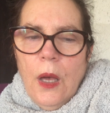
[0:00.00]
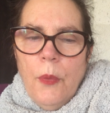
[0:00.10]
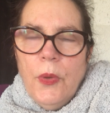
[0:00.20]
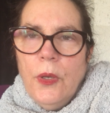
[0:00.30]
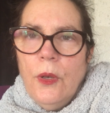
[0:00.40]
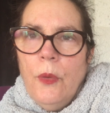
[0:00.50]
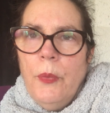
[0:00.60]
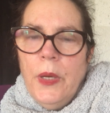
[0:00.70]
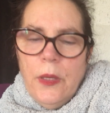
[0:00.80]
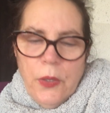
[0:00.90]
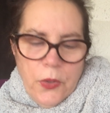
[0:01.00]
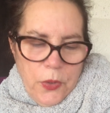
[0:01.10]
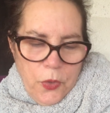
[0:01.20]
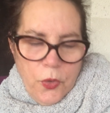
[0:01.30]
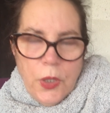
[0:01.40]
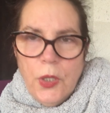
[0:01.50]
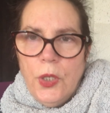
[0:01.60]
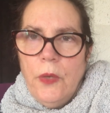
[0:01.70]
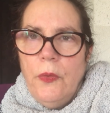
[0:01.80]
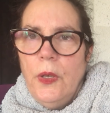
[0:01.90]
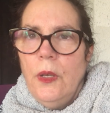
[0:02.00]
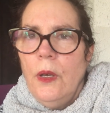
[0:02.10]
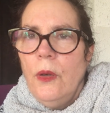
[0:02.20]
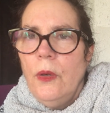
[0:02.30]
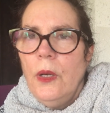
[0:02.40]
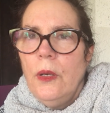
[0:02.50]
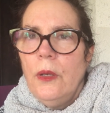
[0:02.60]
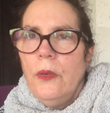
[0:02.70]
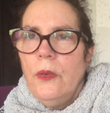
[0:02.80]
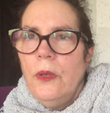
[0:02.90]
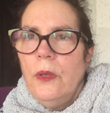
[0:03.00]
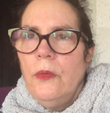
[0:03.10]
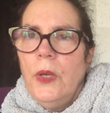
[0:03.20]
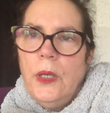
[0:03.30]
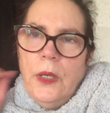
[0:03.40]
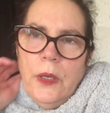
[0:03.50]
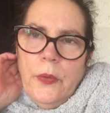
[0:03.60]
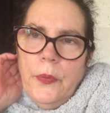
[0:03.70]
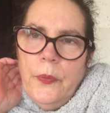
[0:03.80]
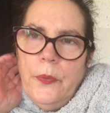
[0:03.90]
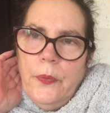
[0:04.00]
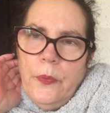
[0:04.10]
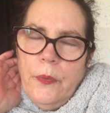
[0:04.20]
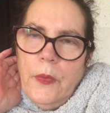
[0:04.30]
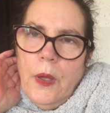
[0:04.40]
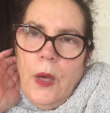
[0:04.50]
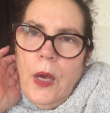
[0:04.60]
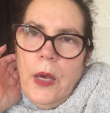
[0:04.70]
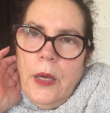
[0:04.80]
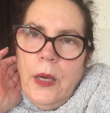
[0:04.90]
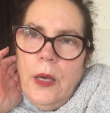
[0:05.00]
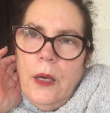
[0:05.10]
I'm gonna go make this tradition video right now. Hi,